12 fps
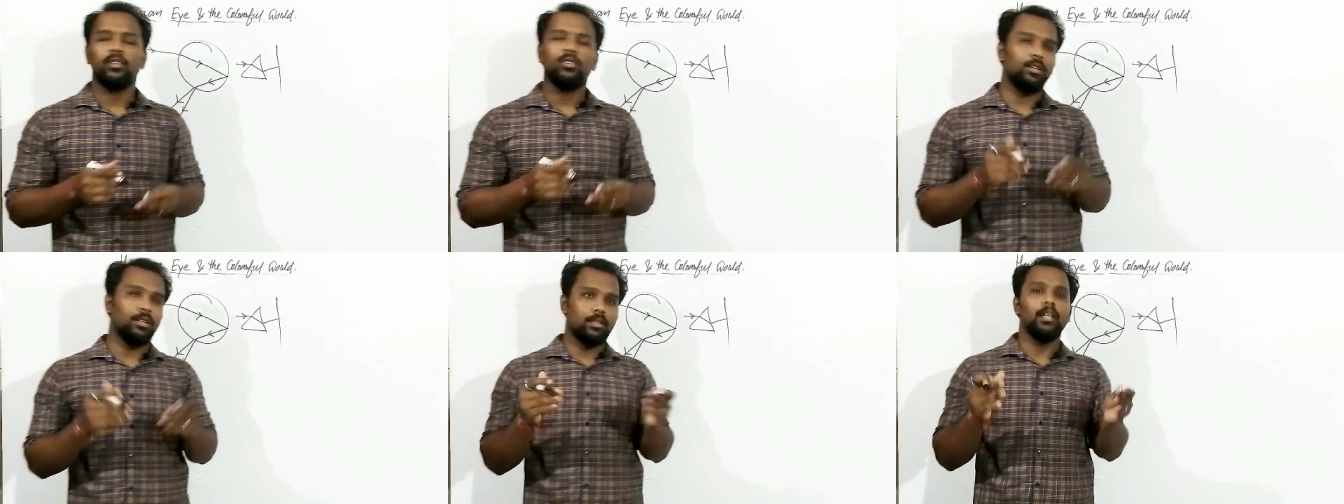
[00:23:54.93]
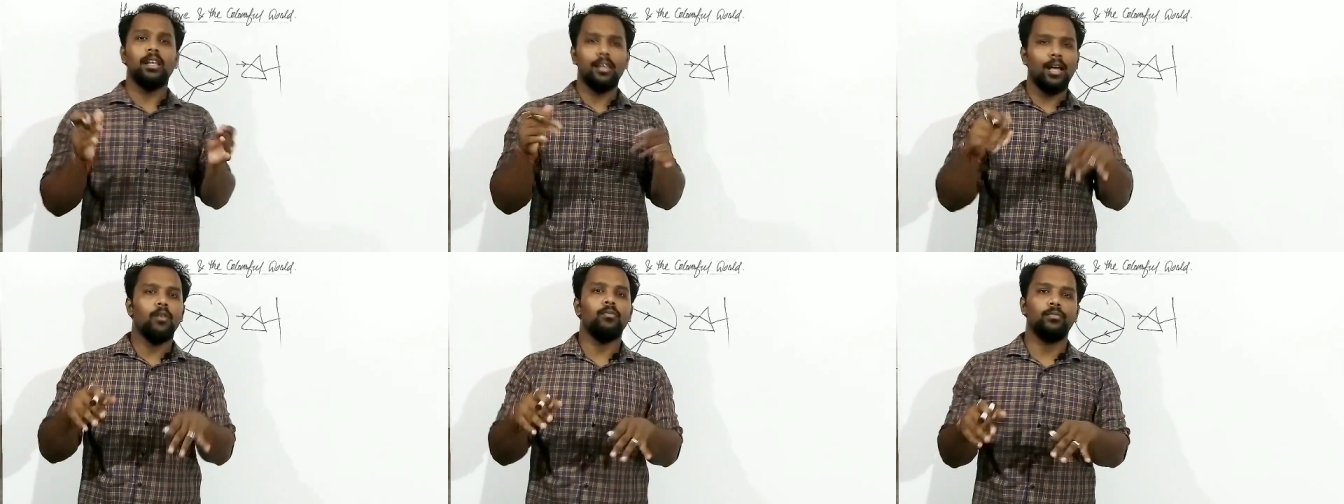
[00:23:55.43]
Till
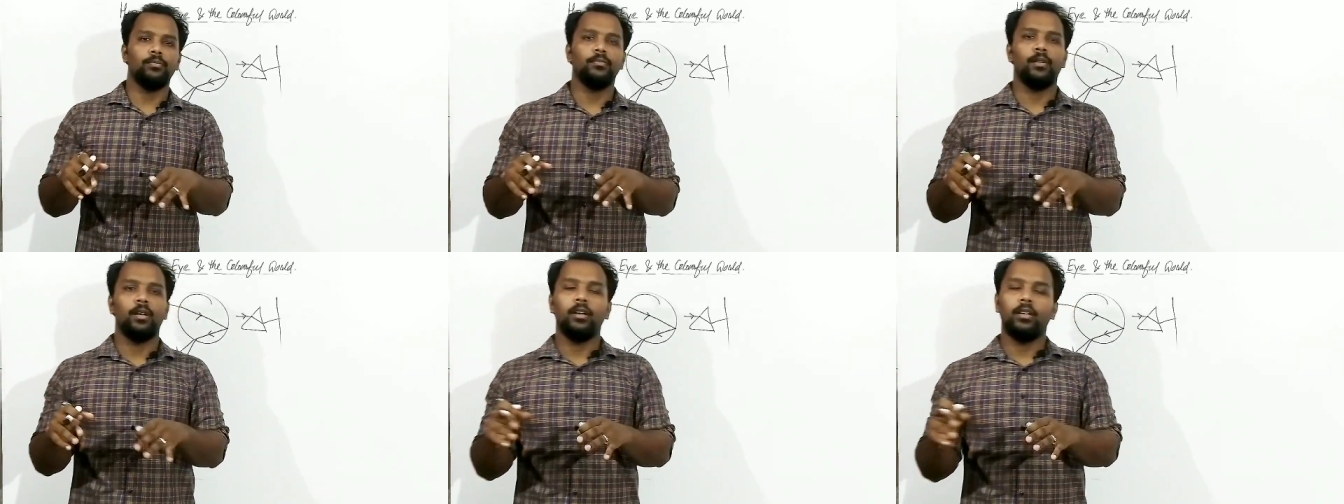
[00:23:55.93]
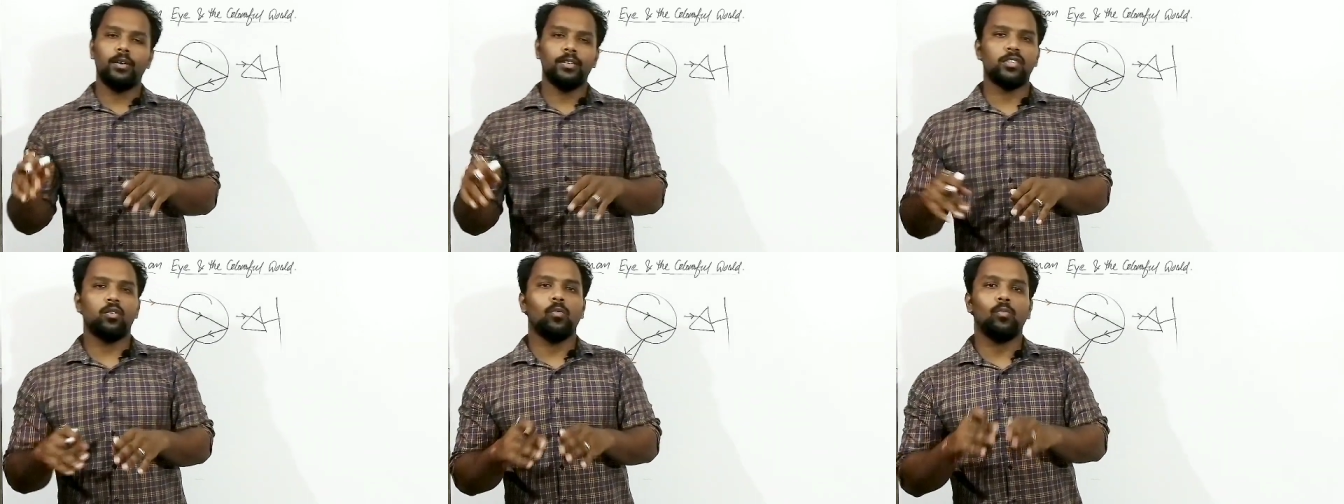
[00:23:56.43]
now, you are
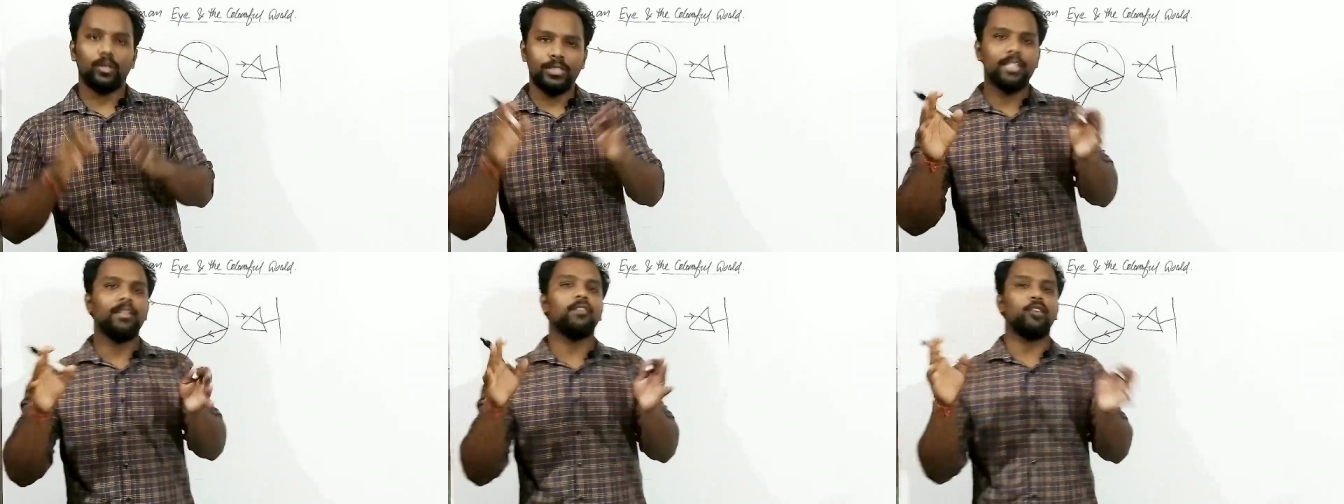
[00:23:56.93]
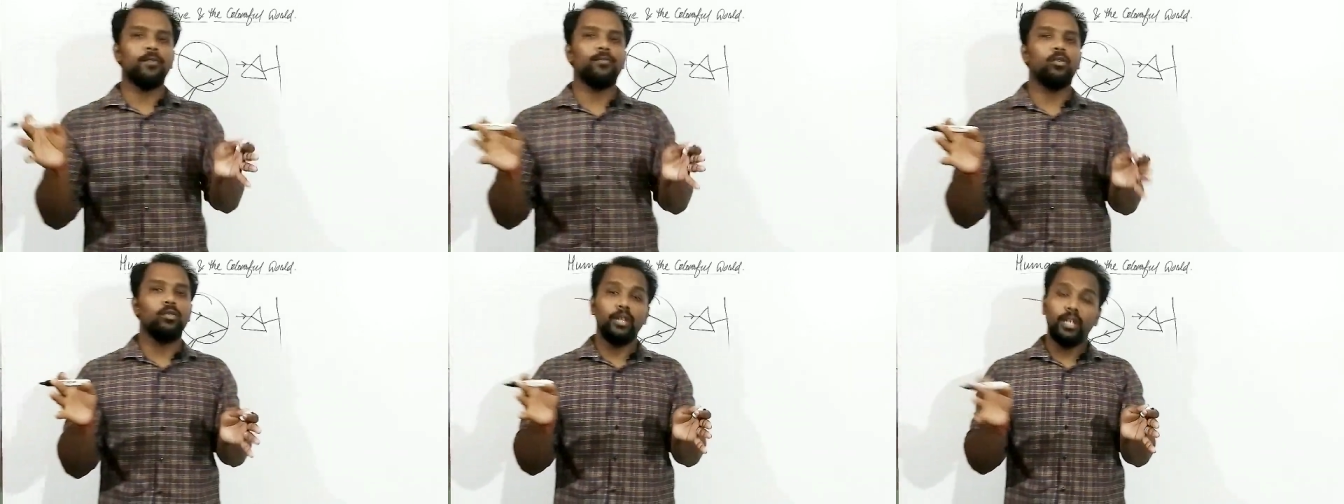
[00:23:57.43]
just watching the
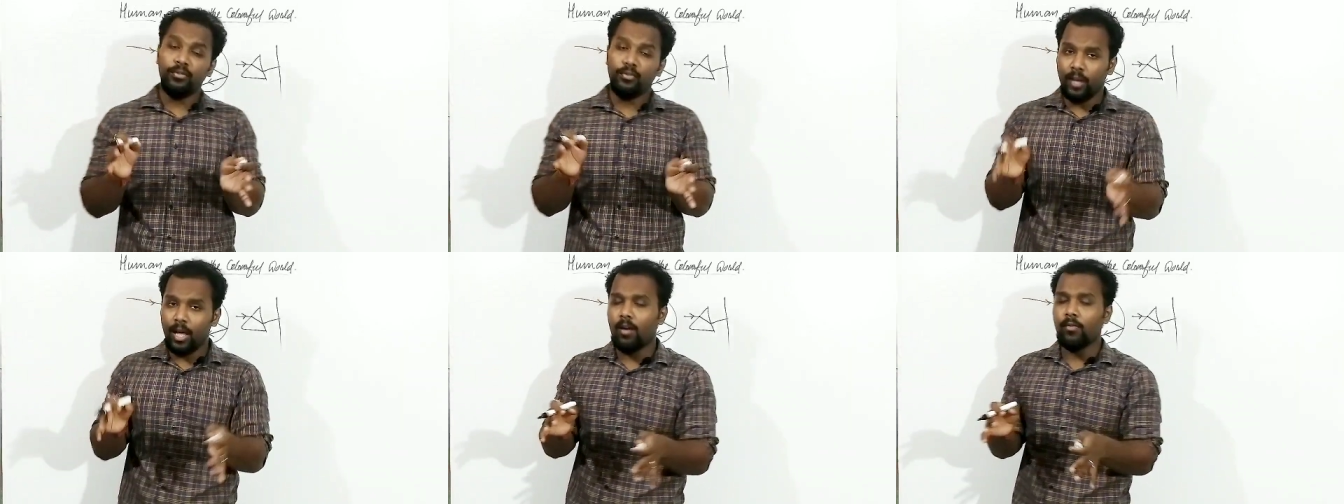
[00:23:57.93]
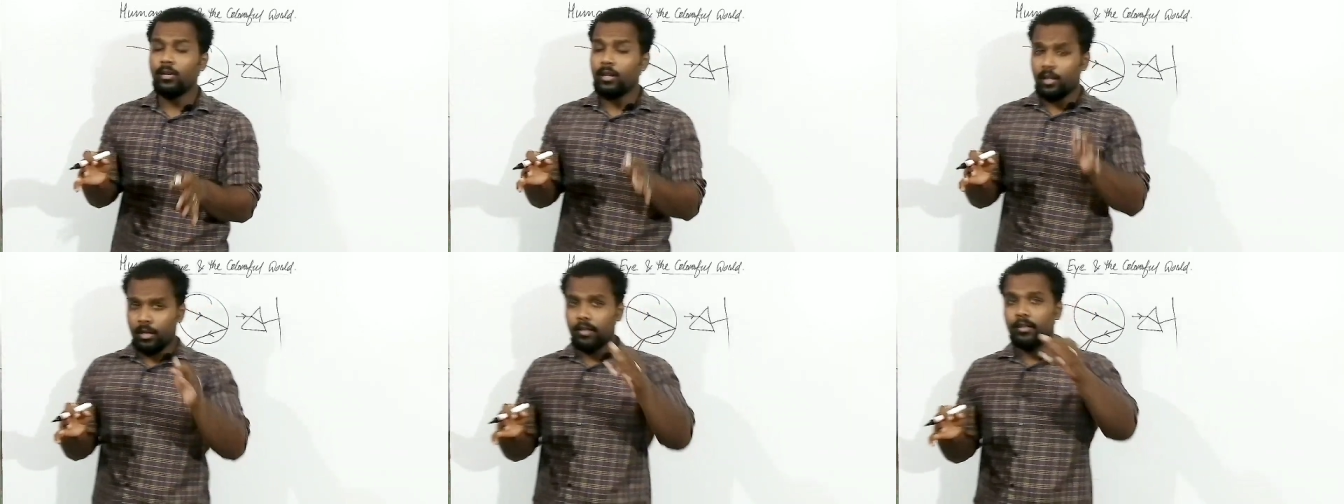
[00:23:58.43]
rainbow. If now,
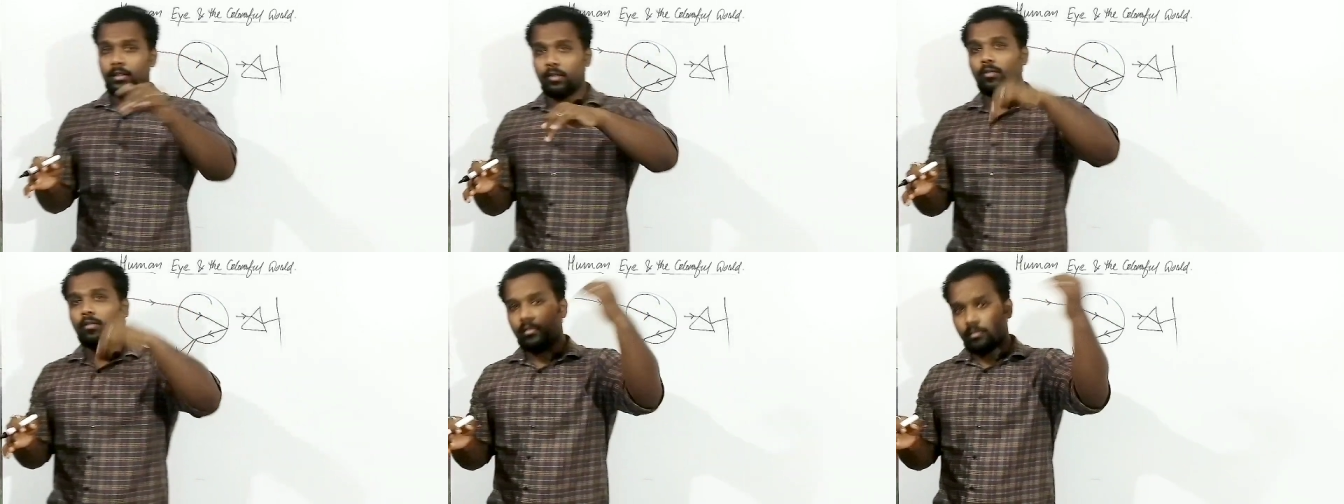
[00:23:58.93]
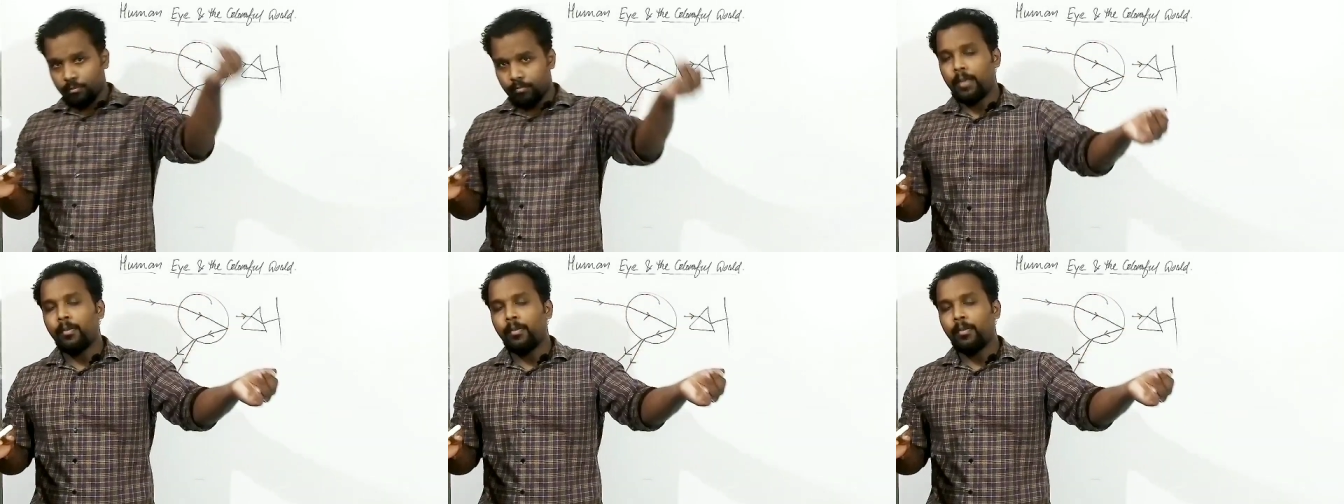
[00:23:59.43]
maybe